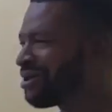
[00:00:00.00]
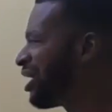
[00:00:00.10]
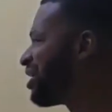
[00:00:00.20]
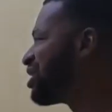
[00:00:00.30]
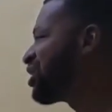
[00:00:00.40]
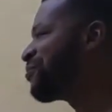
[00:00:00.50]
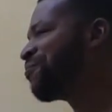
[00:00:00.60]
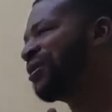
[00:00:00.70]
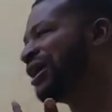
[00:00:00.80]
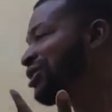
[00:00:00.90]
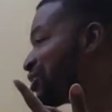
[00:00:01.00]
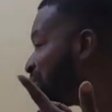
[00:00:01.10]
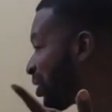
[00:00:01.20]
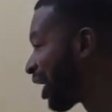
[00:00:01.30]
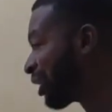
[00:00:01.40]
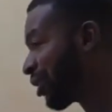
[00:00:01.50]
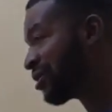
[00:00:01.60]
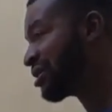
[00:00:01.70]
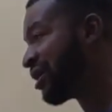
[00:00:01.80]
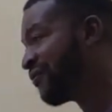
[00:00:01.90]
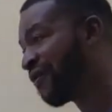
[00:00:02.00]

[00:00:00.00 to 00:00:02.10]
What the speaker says: It is important to look at concepts.